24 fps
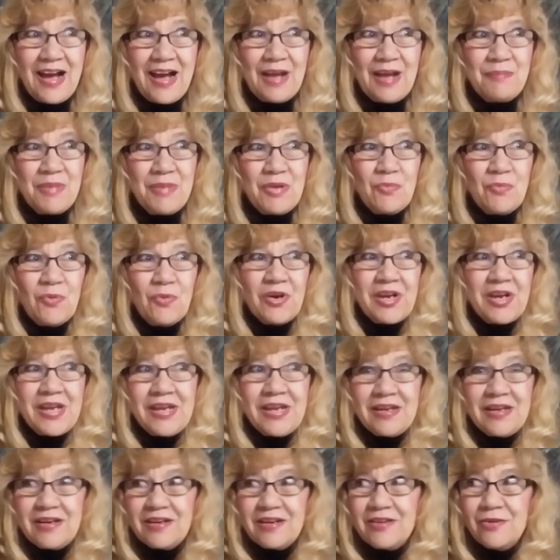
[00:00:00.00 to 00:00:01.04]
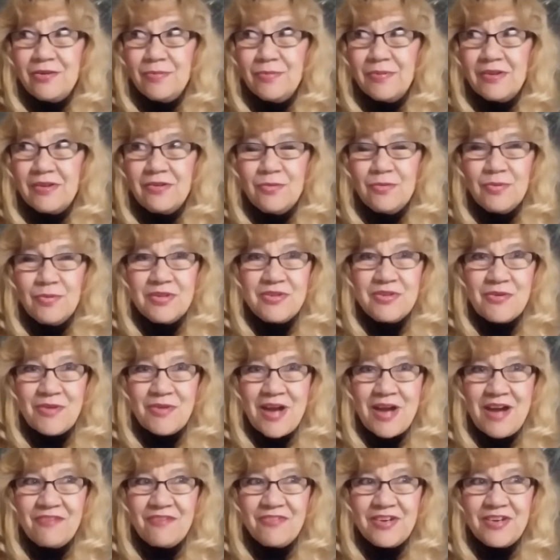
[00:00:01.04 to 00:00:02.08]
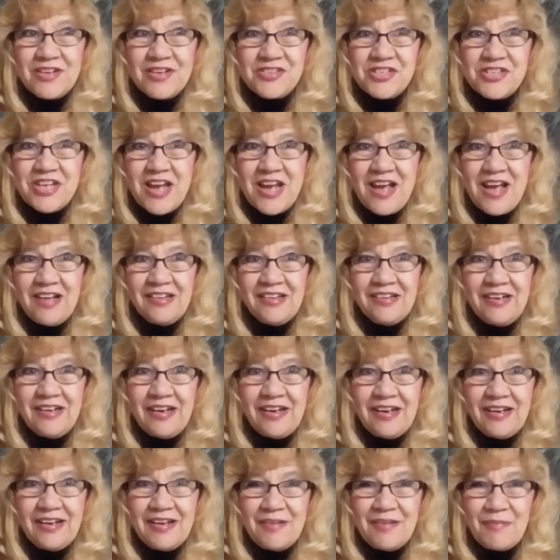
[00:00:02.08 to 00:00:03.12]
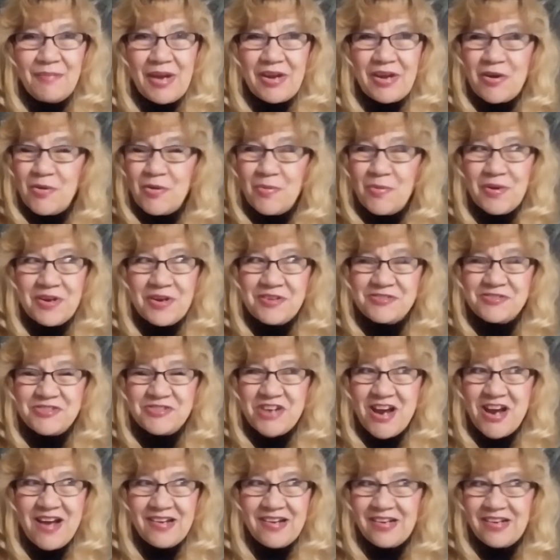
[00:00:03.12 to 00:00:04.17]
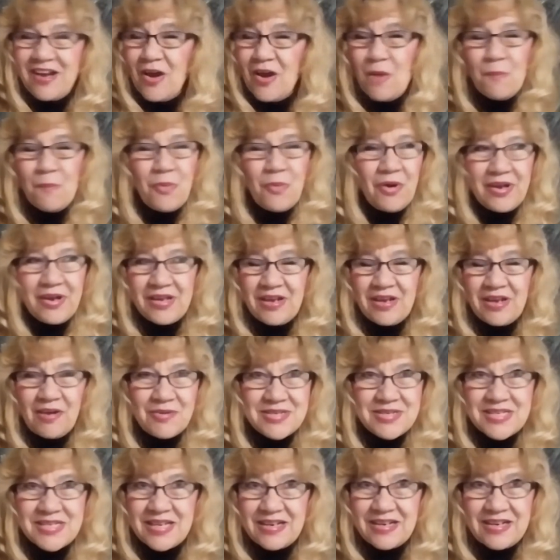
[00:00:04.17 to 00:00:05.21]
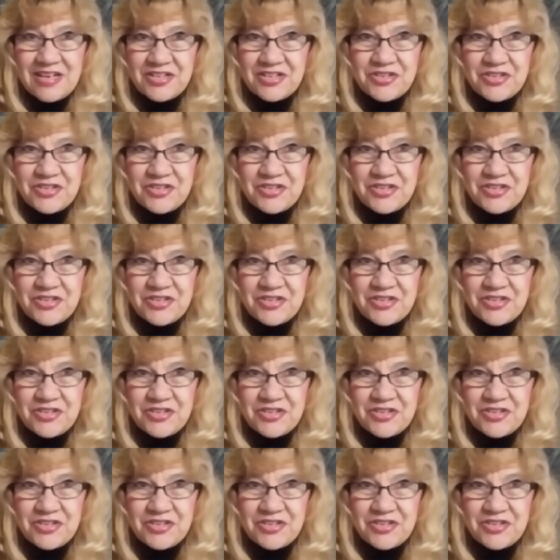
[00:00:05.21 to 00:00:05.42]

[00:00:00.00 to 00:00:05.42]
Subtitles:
I mean, working in a cubicle with no confidentiality. And my coworker, John, boy, he always had an